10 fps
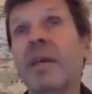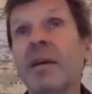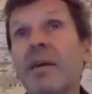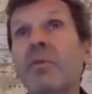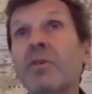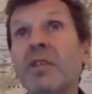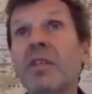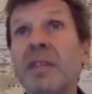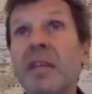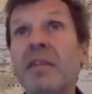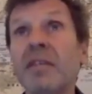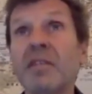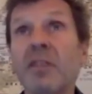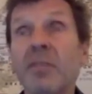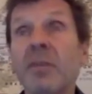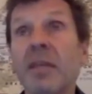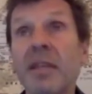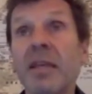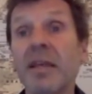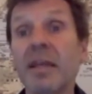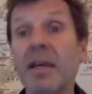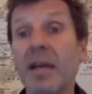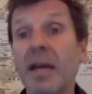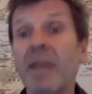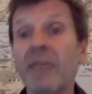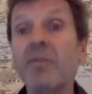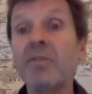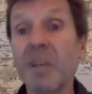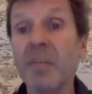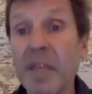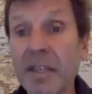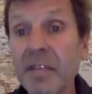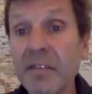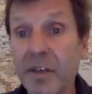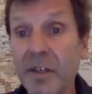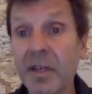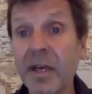obviously tennis is not my thing, I have to do something different.